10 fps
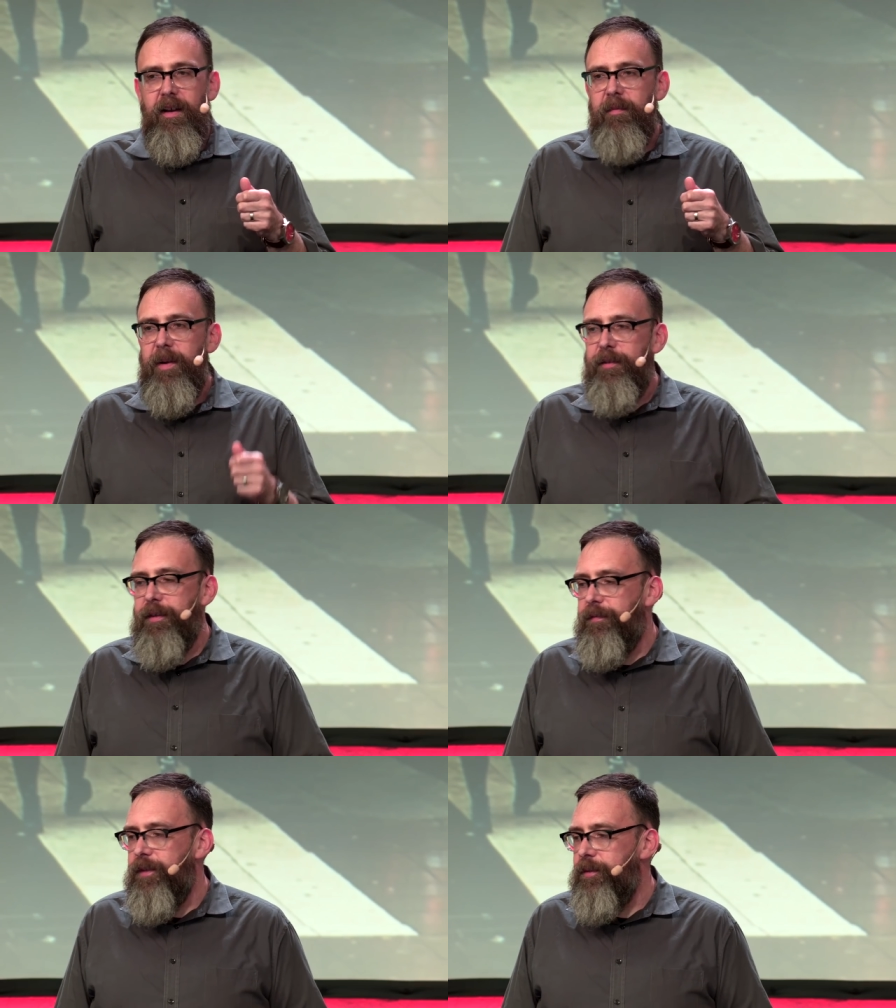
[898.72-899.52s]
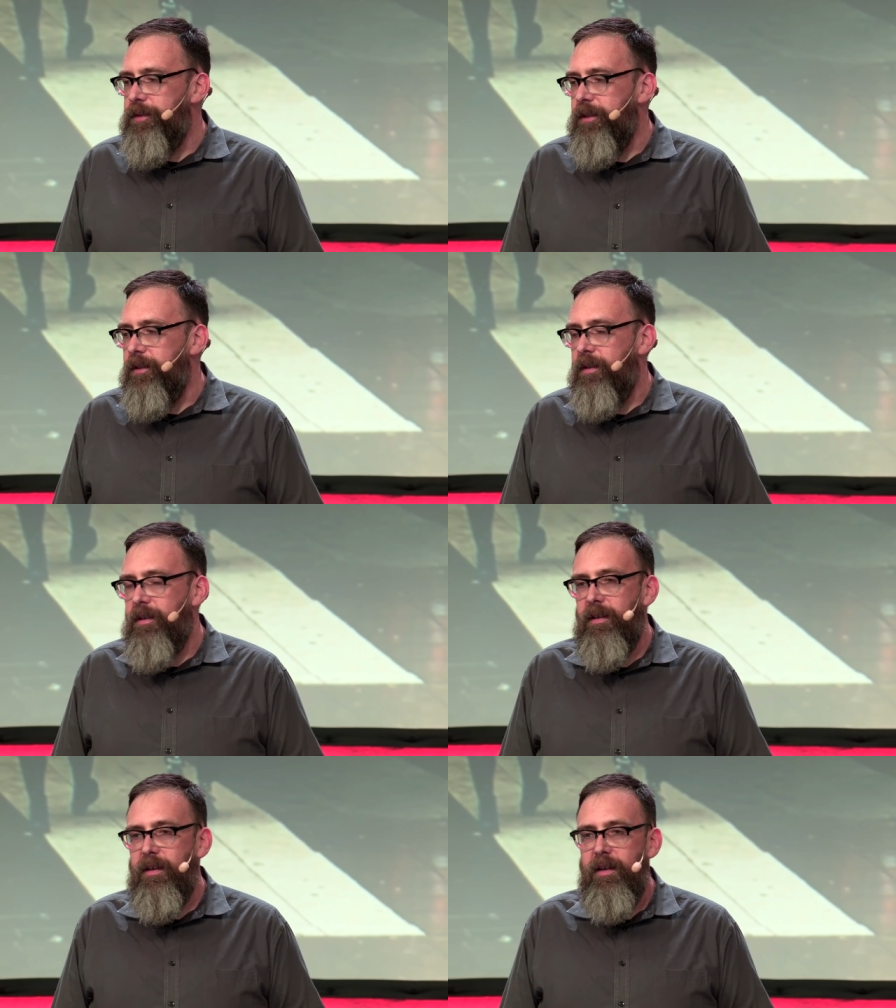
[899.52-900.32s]
about the future
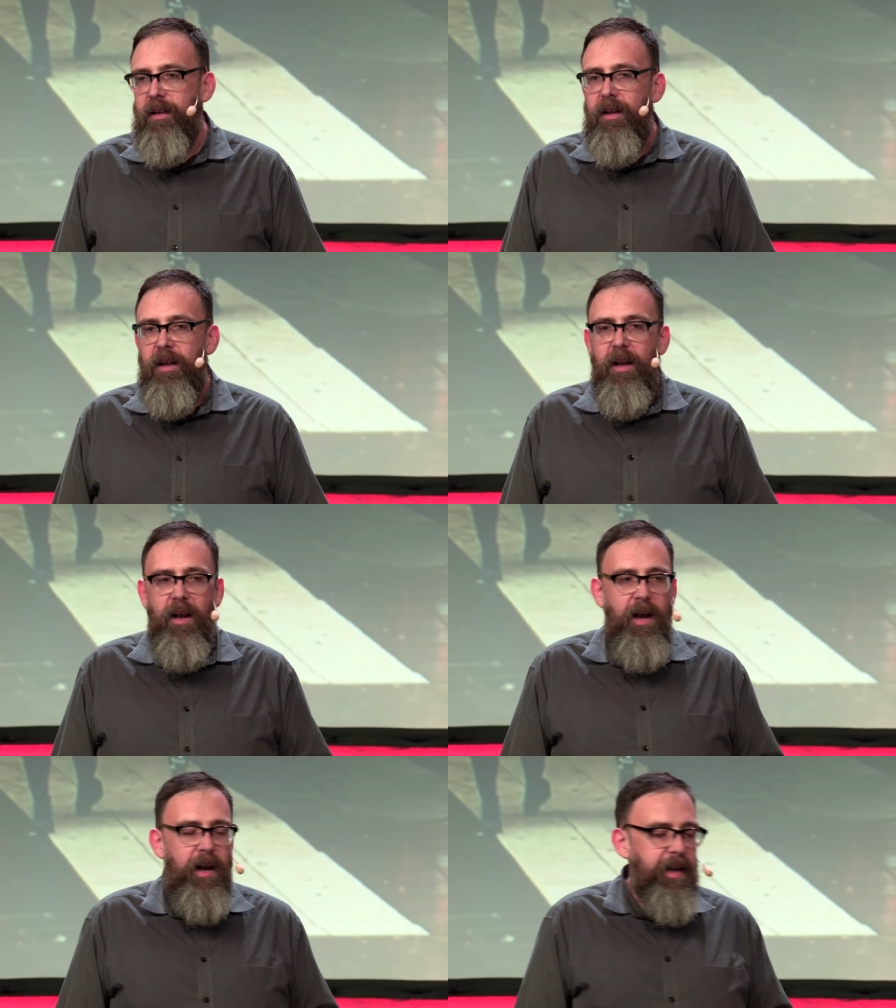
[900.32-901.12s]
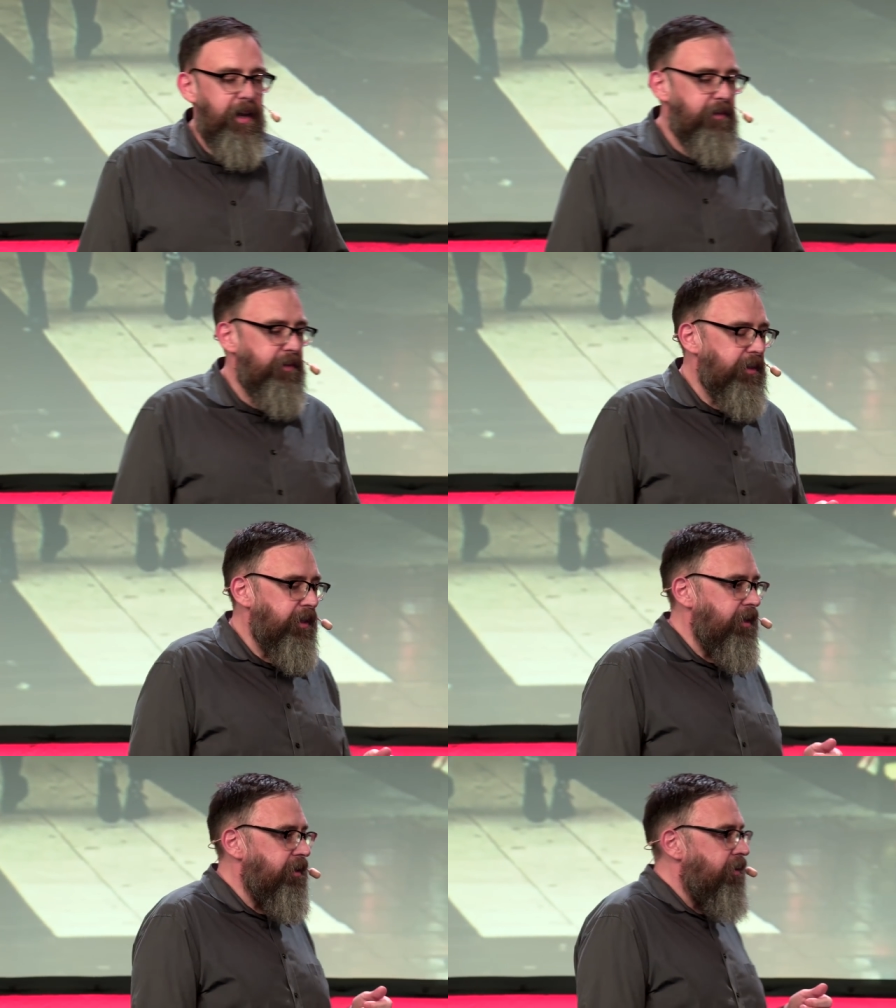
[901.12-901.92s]
I have
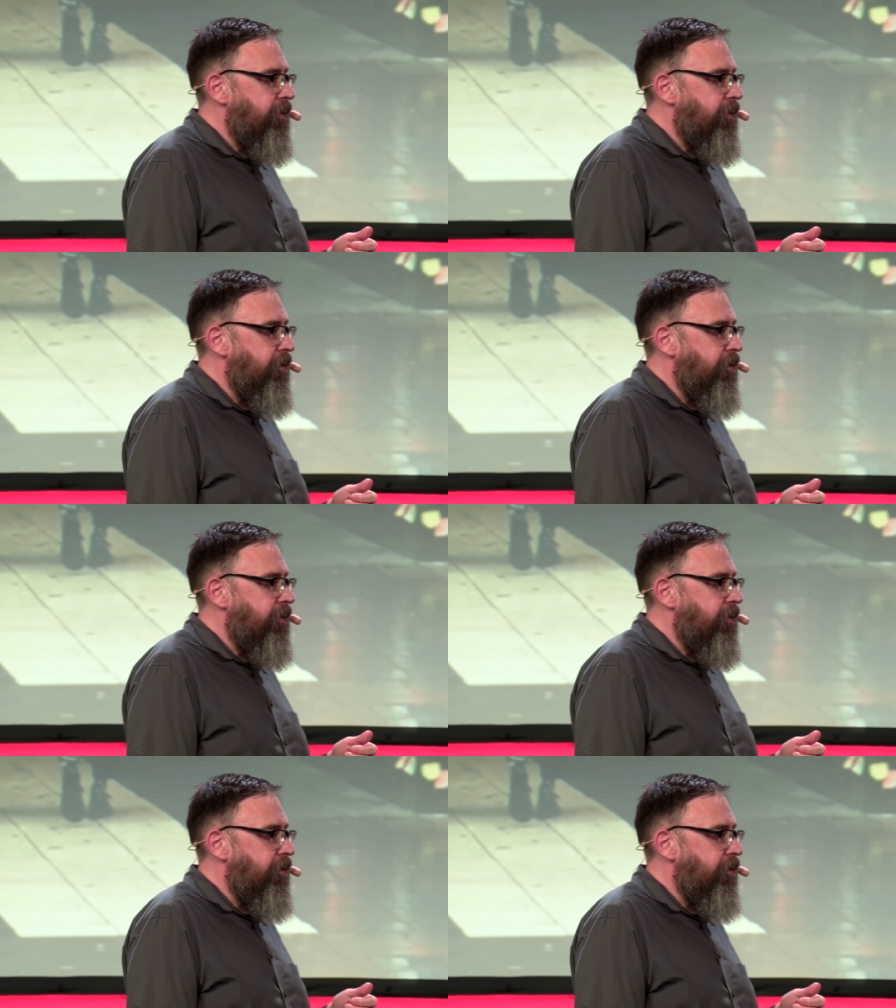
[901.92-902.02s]
seen